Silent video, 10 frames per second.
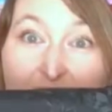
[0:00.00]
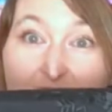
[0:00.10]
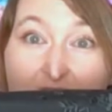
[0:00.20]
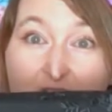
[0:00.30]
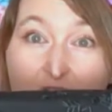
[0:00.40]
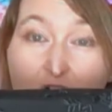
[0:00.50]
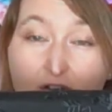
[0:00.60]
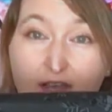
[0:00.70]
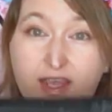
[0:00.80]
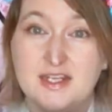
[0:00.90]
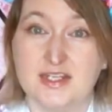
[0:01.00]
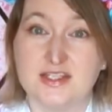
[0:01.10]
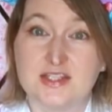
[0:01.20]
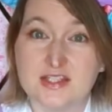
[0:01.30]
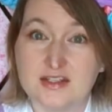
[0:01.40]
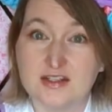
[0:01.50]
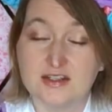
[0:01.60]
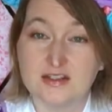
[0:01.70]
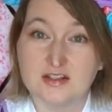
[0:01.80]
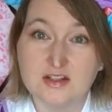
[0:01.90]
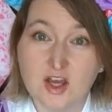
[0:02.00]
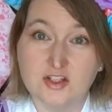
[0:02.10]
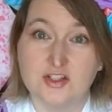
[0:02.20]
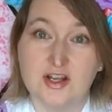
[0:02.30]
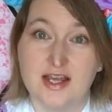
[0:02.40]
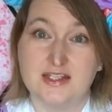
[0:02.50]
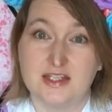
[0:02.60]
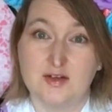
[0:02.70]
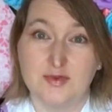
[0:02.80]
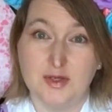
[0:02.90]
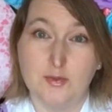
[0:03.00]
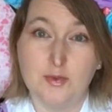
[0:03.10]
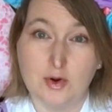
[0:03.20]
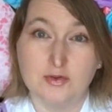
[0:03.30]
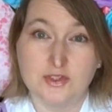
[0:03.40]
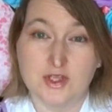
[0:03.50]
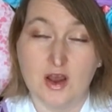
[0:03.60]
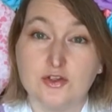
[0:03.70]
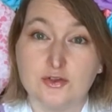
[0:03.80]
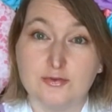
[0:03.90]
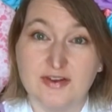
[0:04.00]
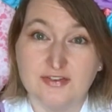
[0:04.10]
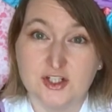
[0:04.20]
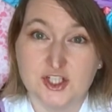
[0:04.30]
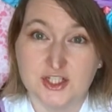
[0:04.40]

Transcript: this long and it's not the length that we wrote on the reference